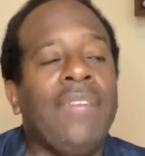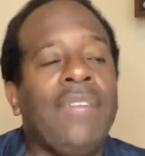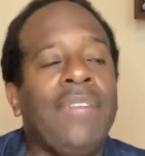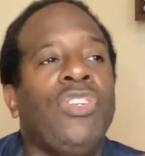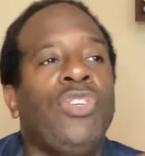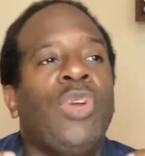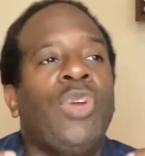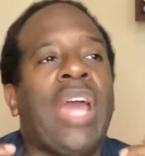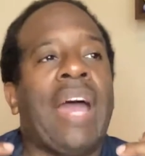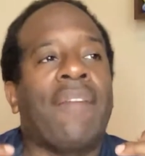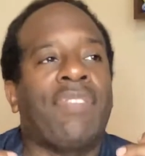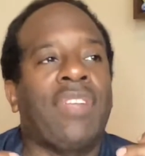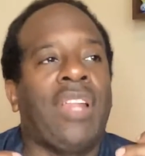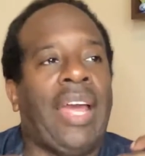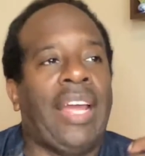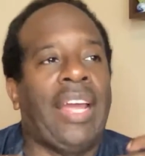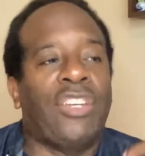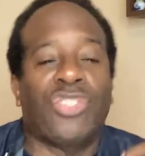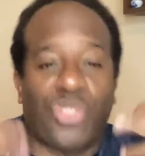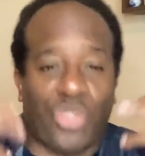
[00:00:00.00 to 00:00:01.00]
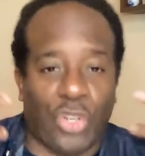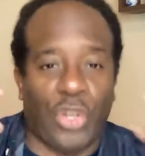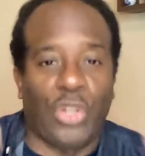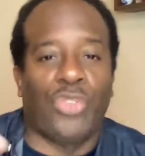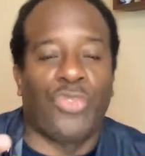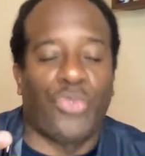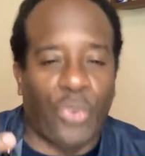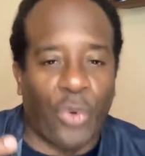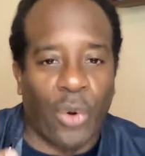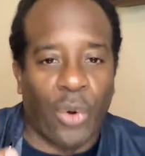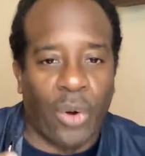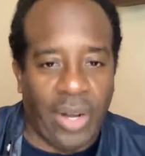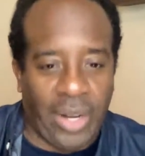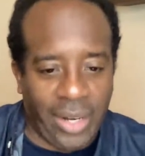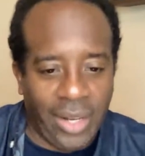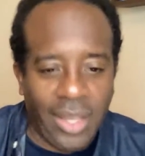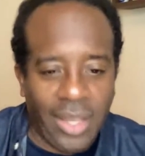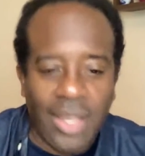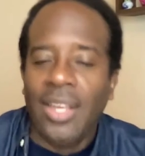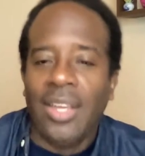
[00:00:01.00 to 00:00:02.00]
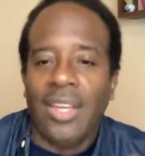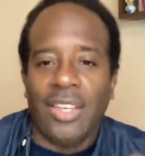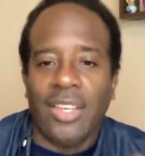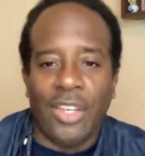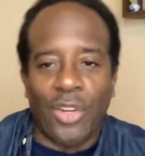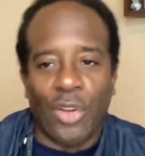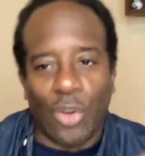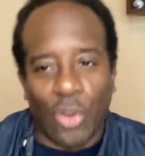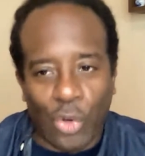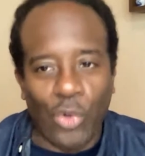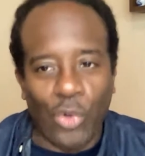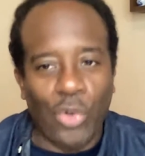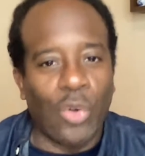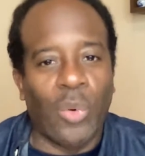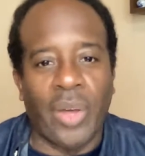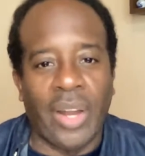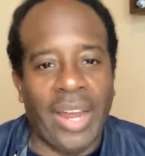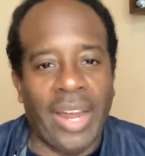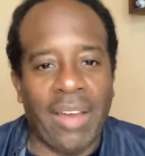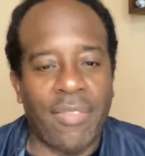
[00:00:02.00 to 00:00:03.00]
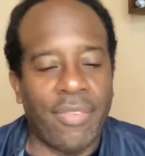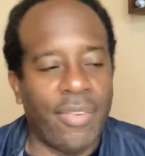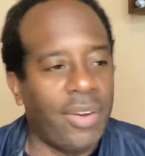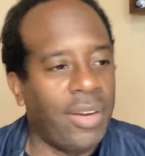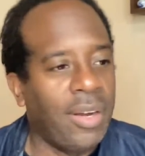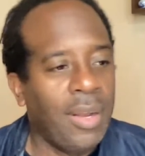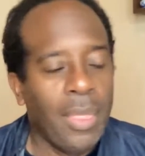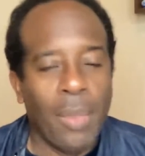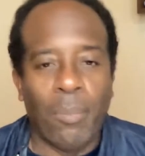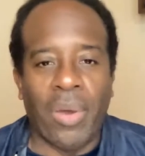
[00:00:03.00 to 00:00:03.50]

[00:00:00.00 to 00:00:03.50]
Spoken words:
even you have to like search for it and Google whatever.